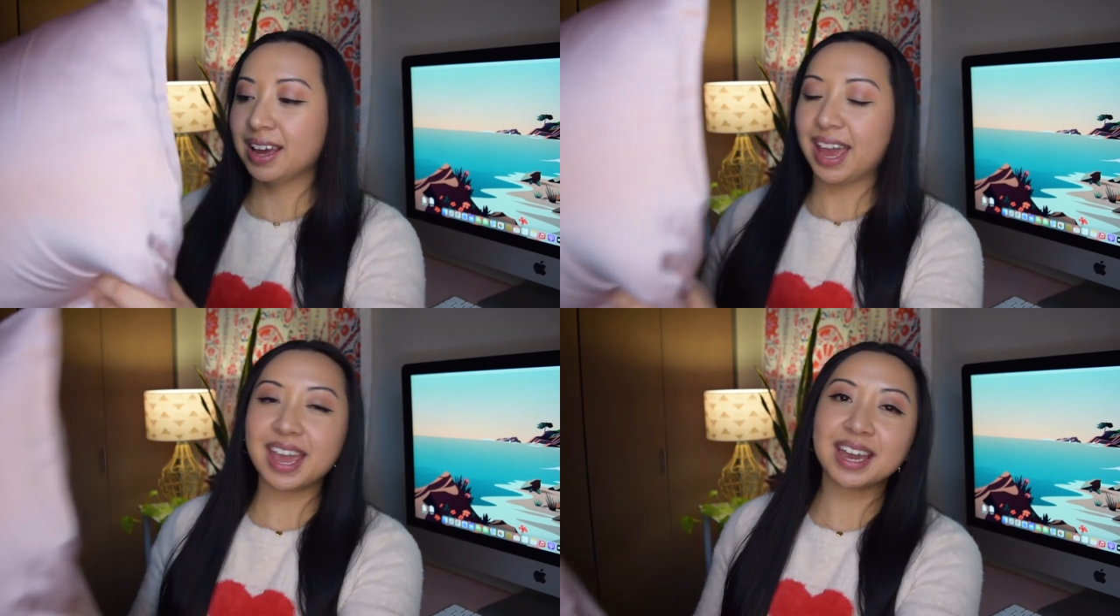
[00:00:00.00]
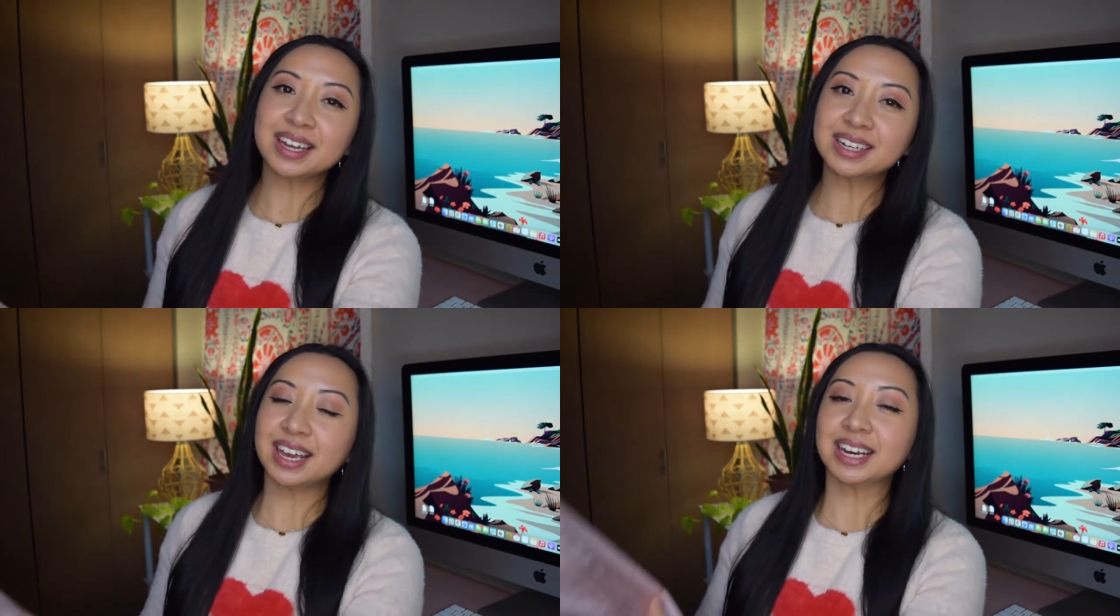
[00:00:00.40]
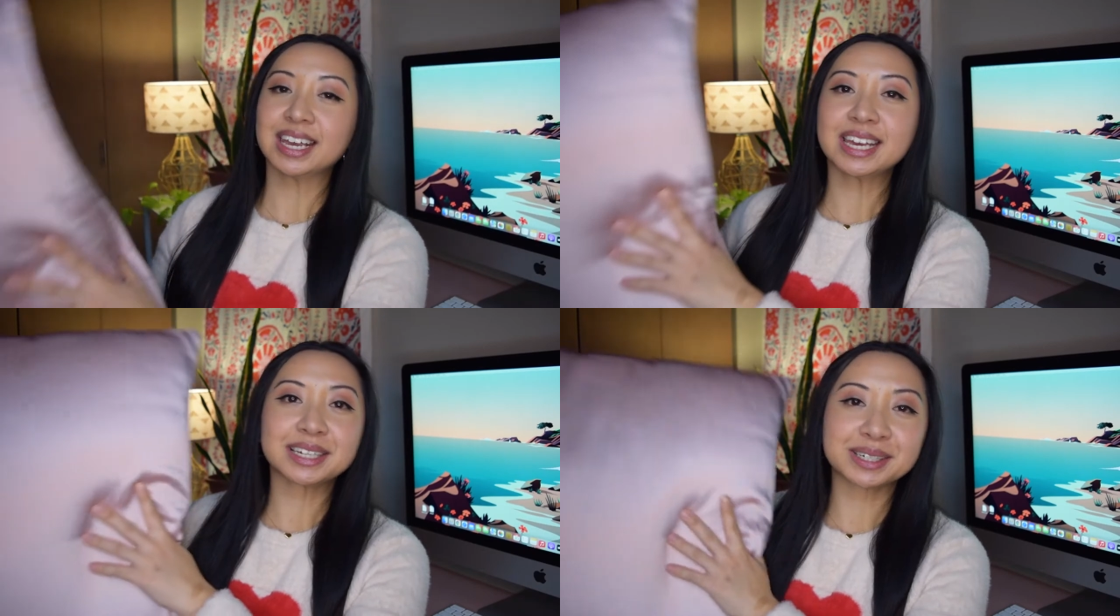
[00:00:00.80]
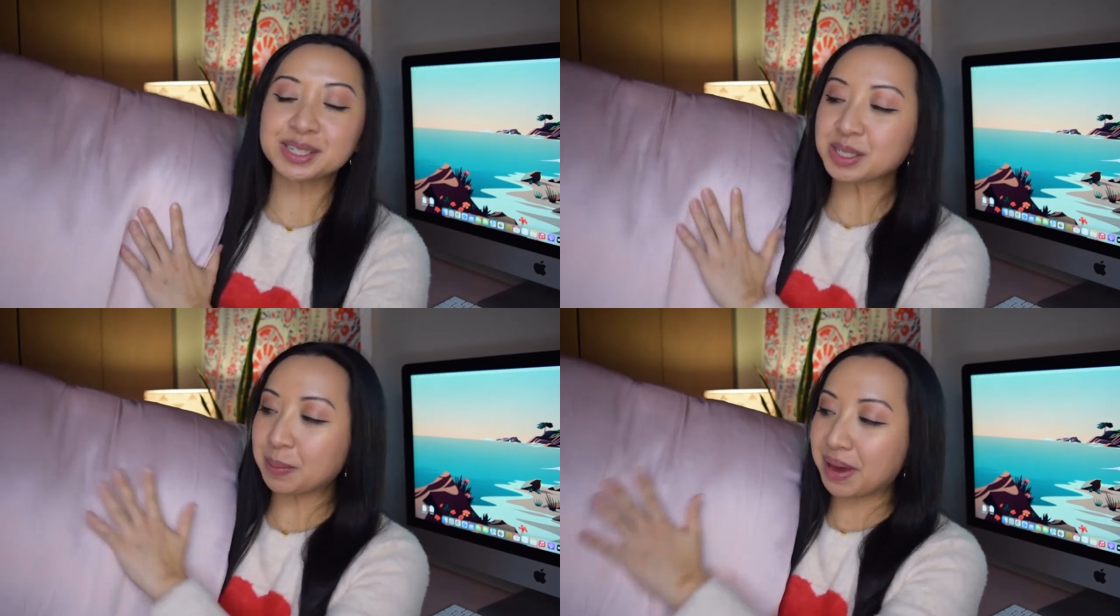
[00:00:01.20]
and it
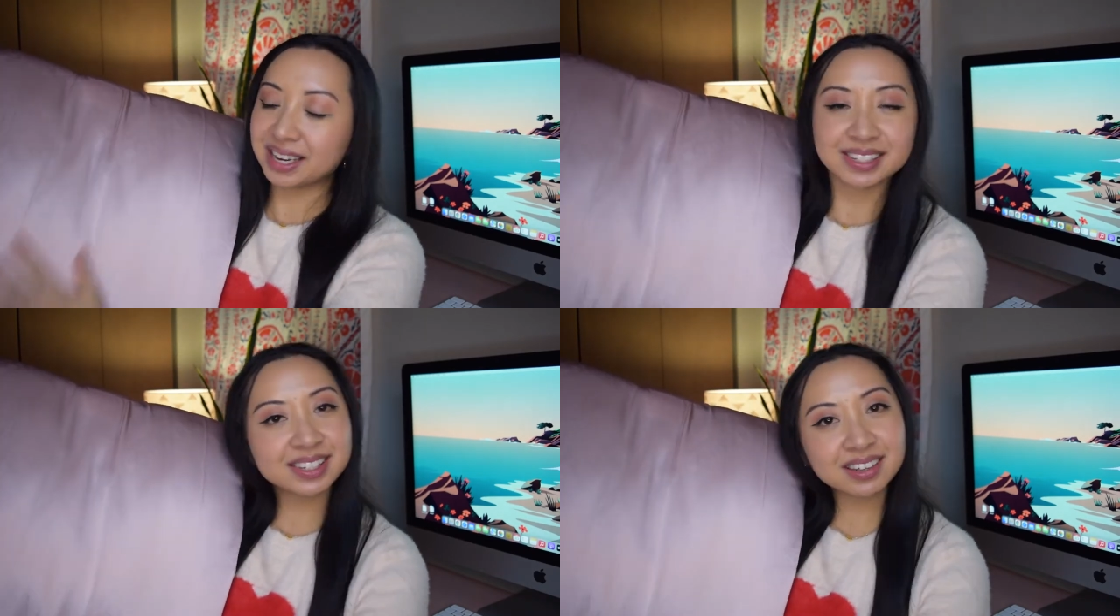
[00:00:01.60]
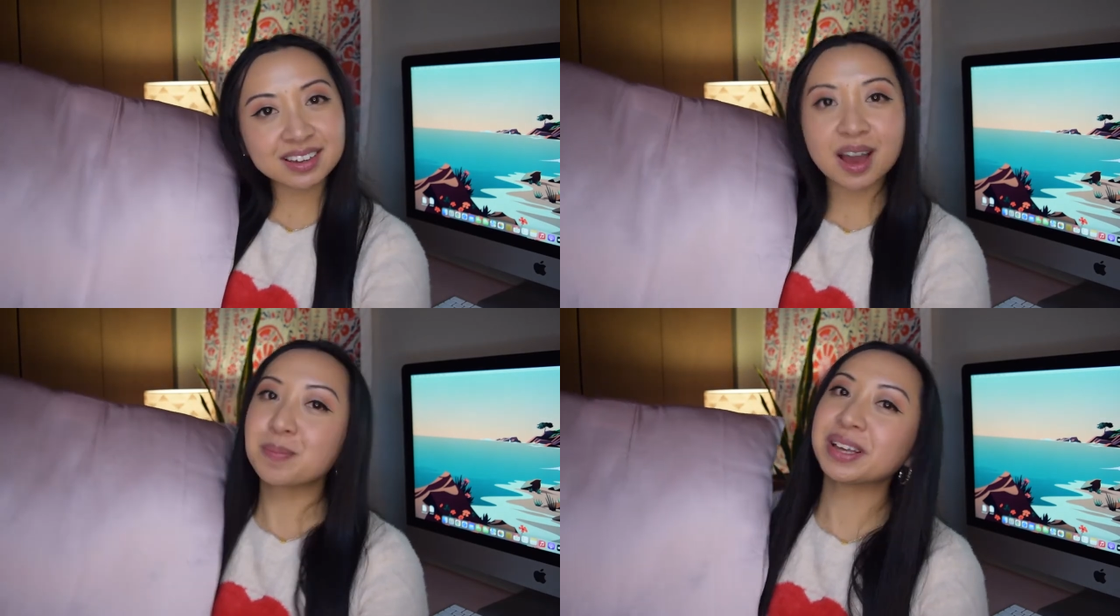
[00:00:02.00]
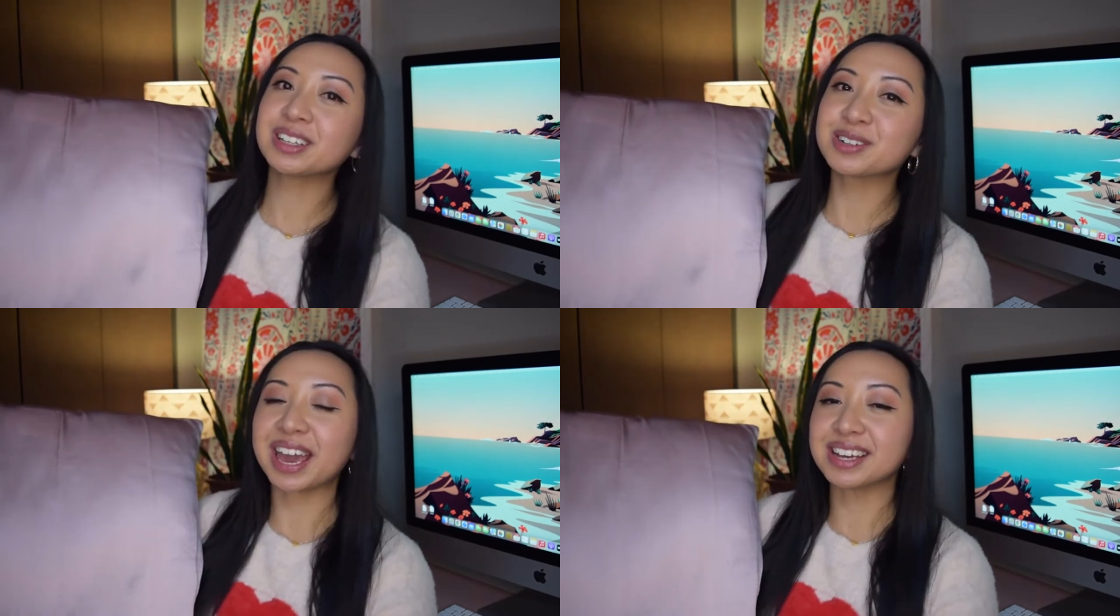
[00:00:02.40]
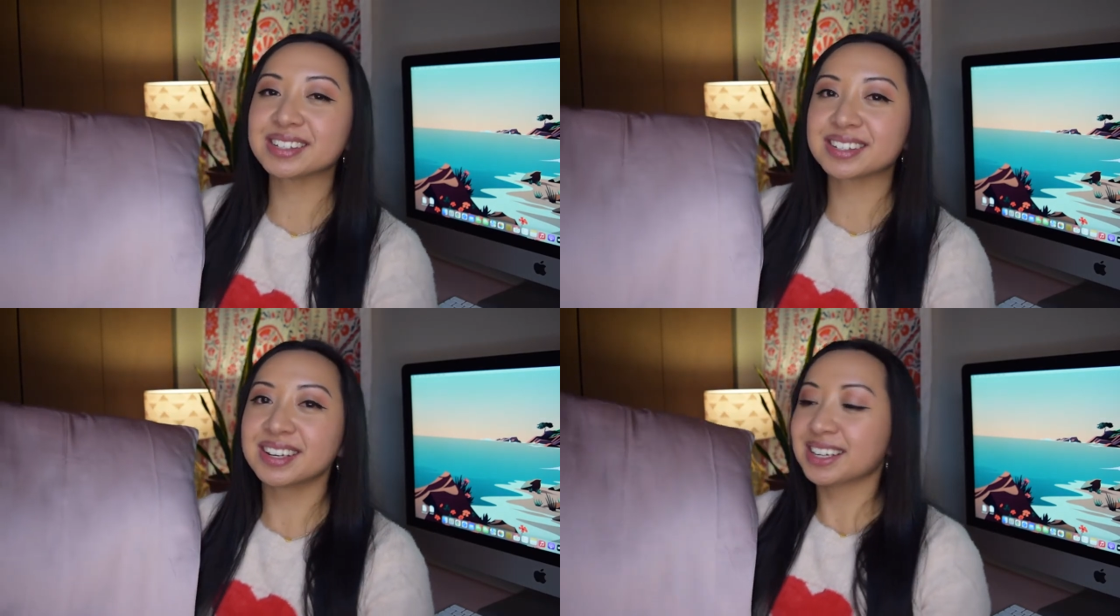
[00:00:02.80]
is my silk pillowcase.